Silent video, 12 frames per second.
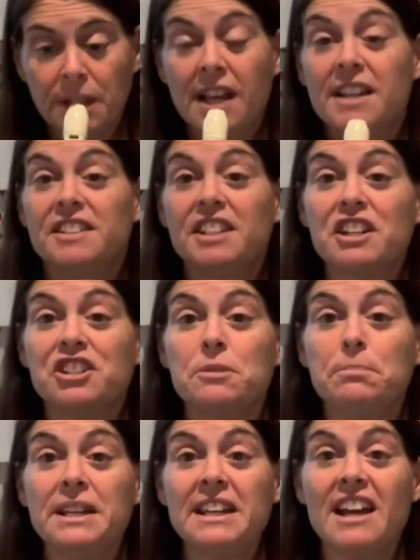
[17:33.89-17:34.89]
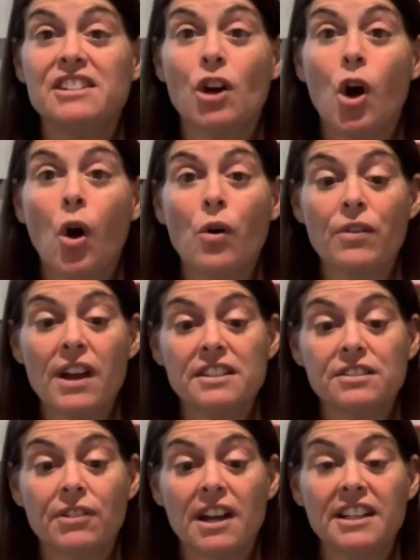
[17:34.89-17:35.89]
Section B has a whole rest.
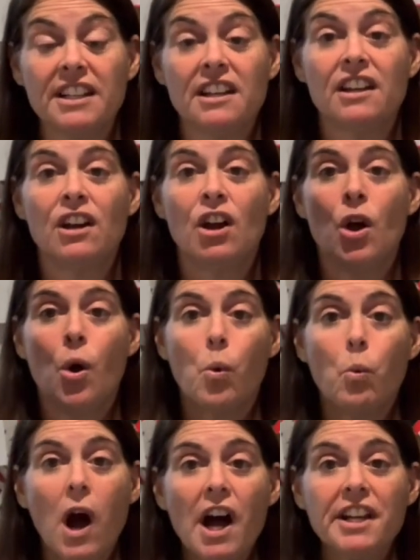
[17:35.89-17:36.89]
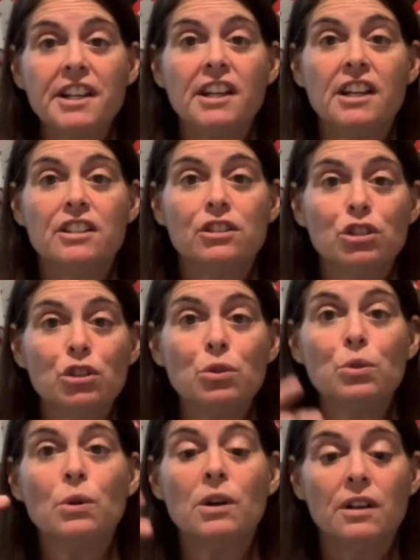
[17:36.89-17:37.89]
Ready? 1, 2,
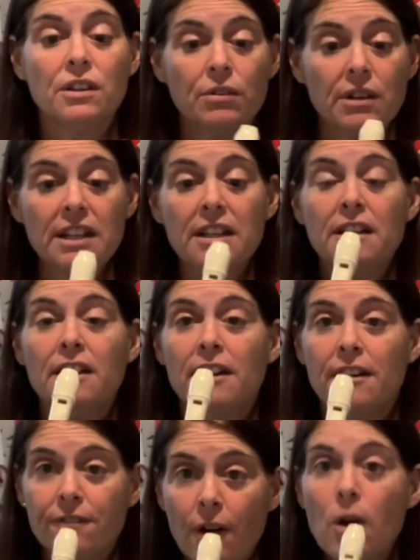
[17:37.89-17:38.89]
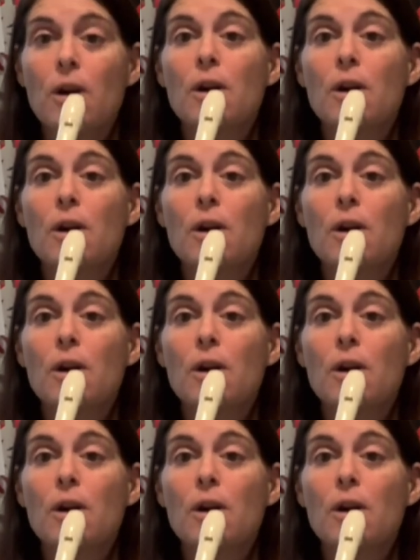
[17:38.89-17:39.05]
3, 4.